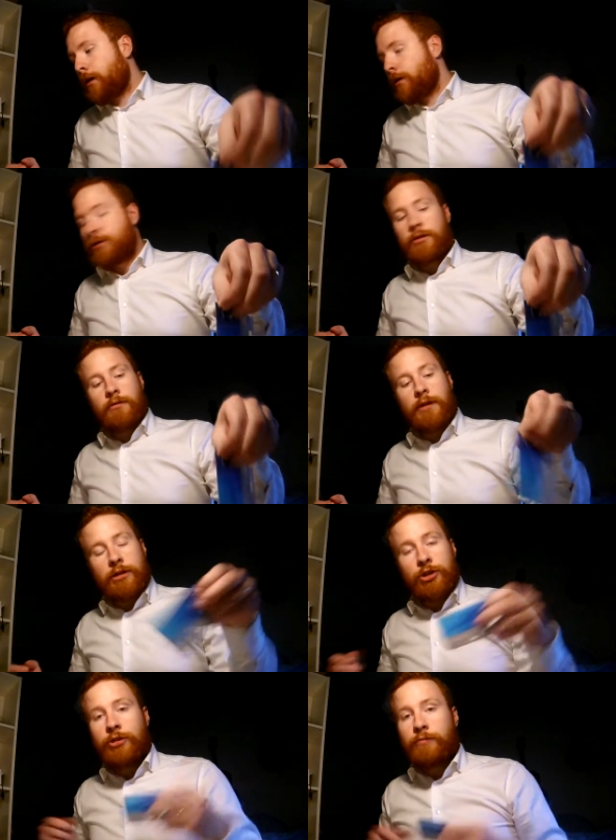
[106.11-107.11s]
So
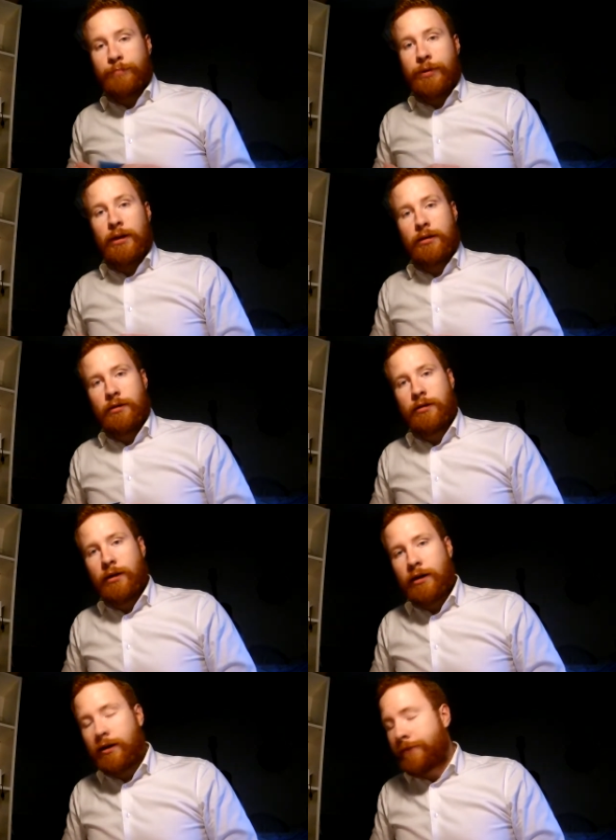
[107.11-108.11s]
that should be
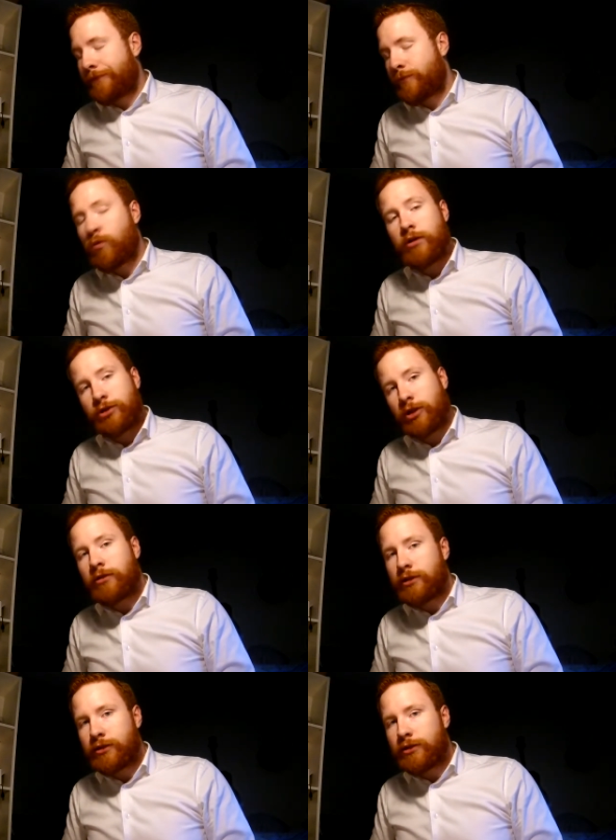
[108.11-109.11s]
uh, one
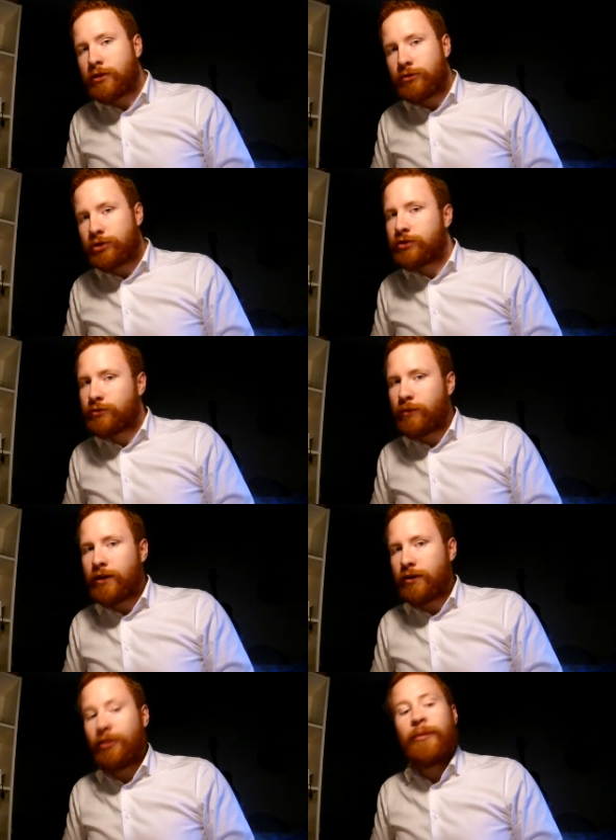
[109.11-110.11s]
charging solution to
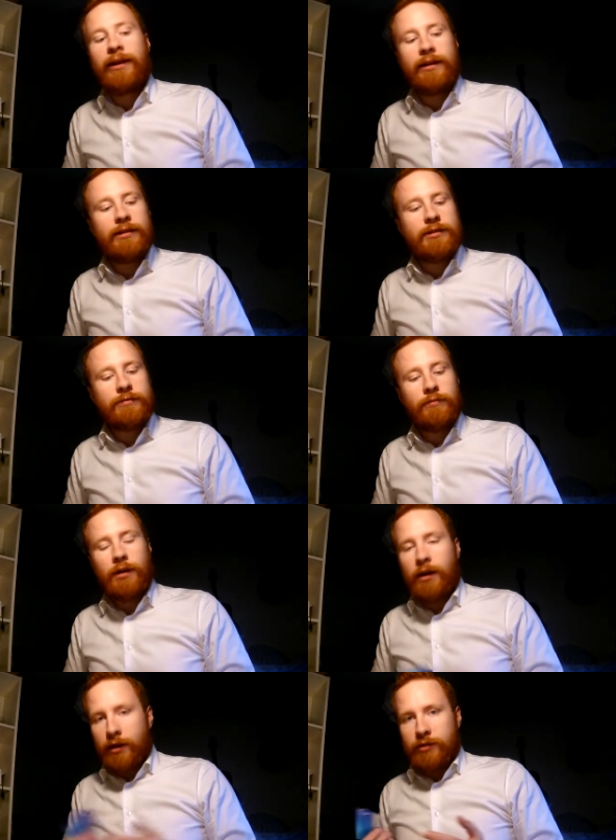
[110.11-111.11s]
meet all my needs.
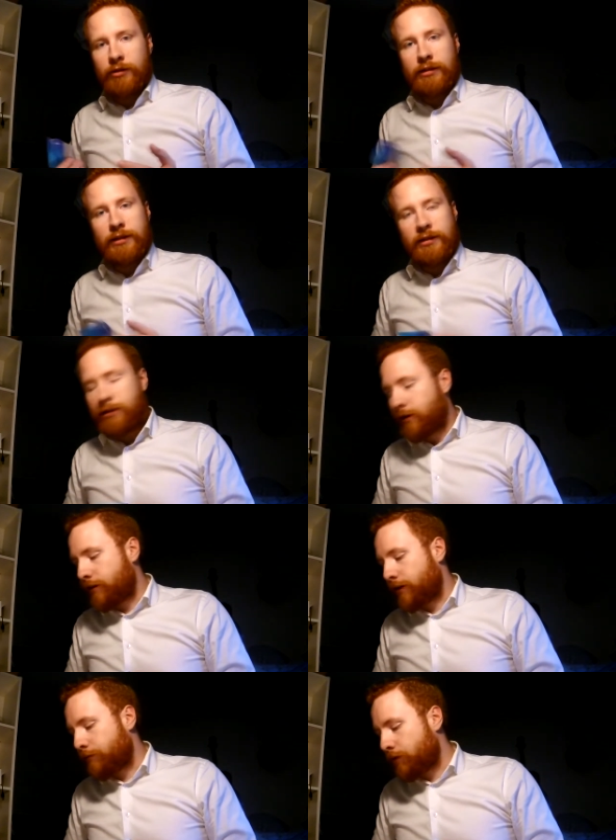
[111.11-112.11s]
So let's get
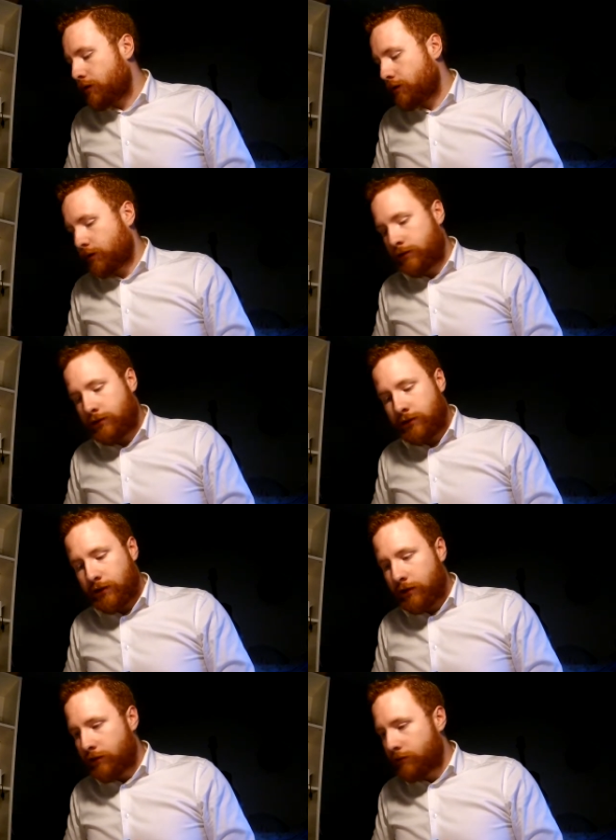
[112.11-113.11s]
started. I'm gonna
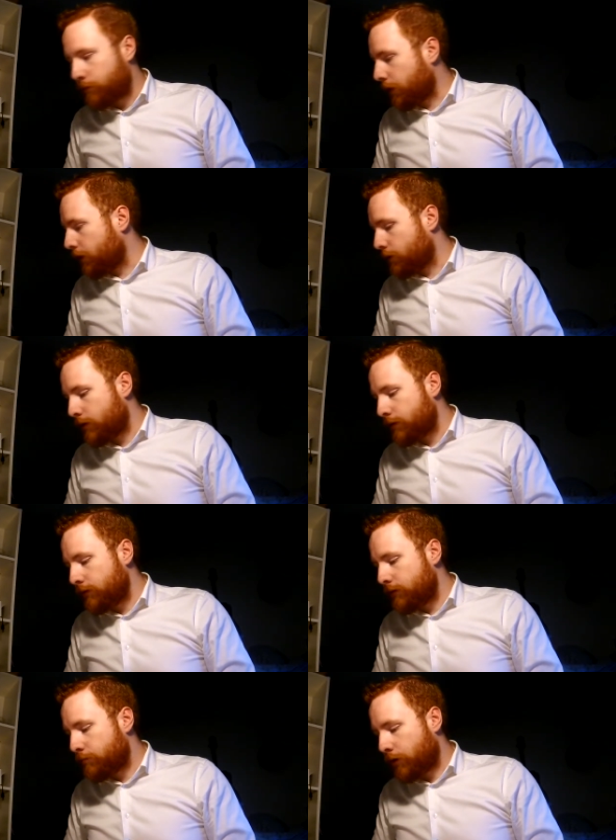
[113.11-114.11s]
start by connecting
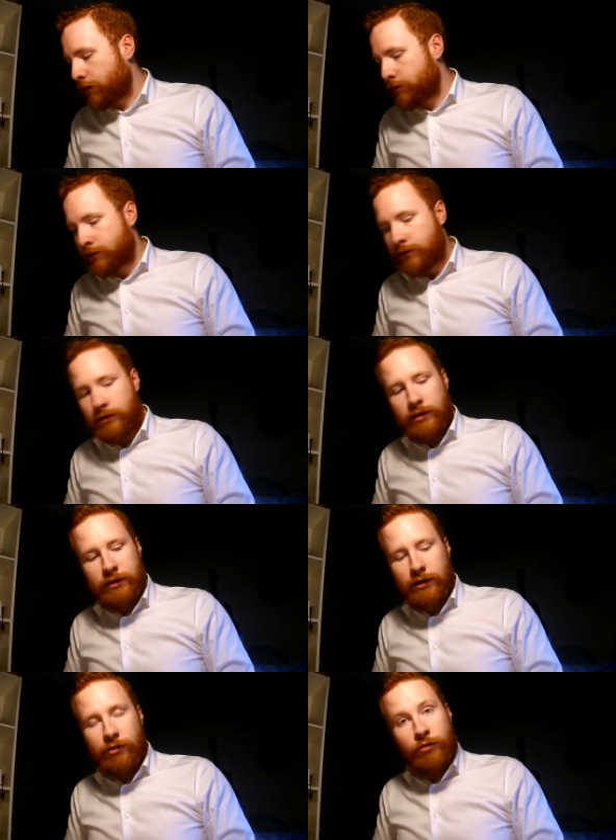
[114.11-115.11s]
these parts and uh,
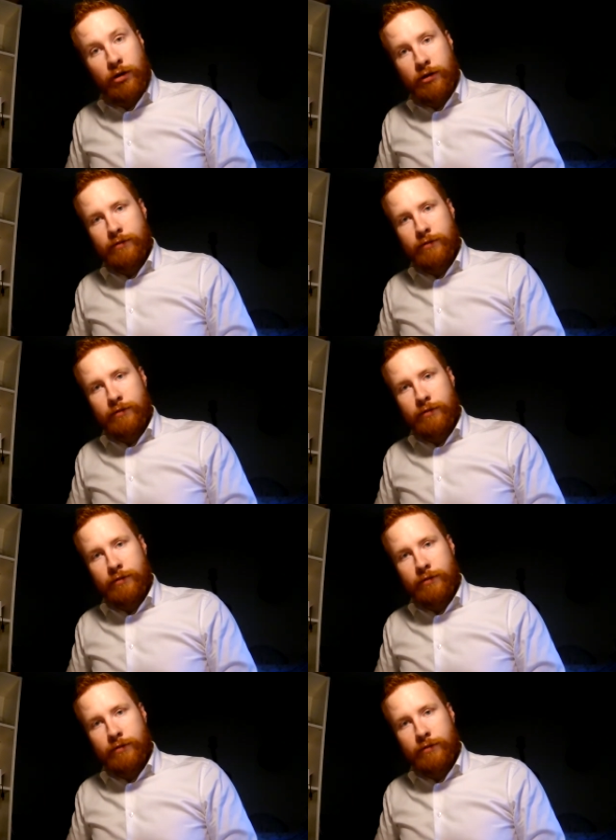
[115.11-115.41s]
see how they work.